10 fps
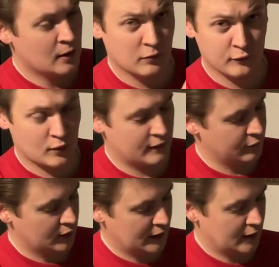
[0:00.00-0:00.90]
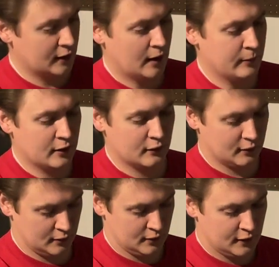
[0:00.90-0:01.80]
Before I forget, I better
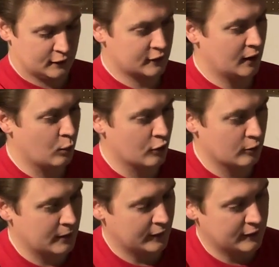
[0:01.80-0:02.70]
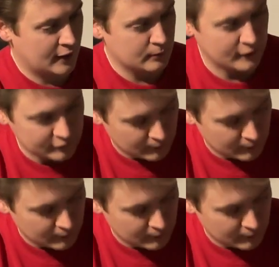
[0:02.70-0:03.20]
say a word about that because I